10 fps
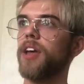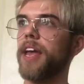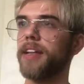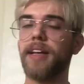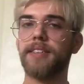
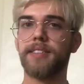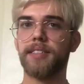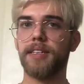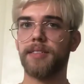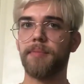
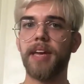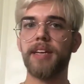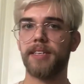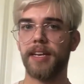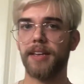it's
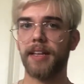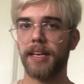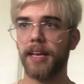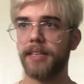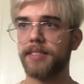amazing, and
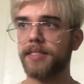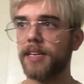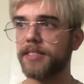like it's